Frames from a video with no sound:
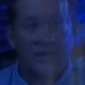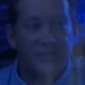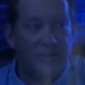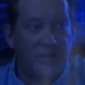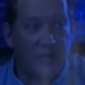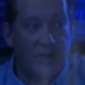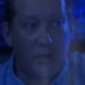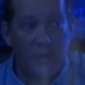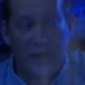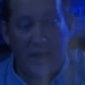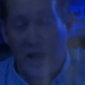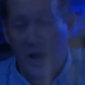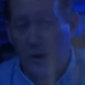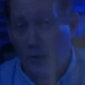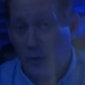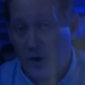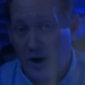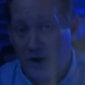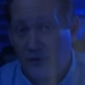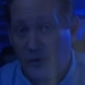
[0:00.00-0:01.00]
to go get
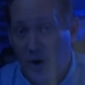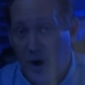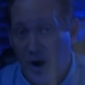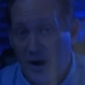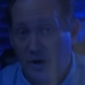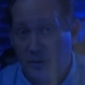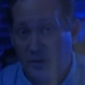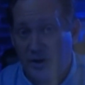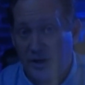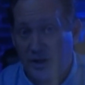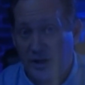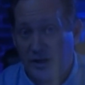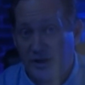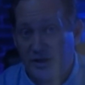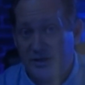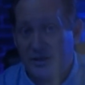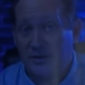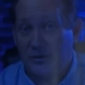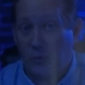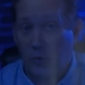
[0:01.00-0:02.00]
whatever item it
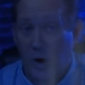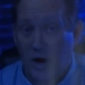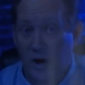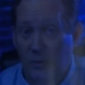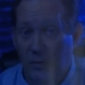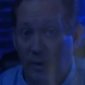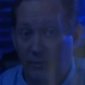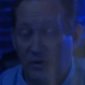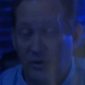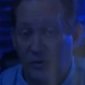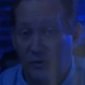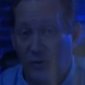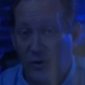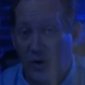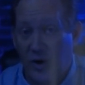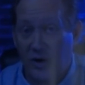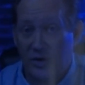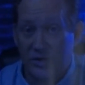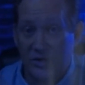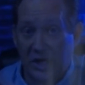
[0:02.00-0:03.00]
is, walk them up to the
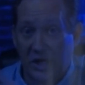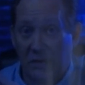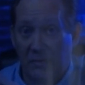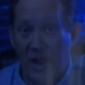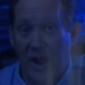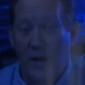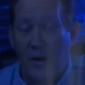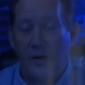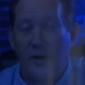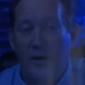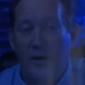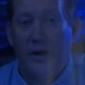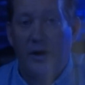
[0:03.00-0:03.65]
front, check them out.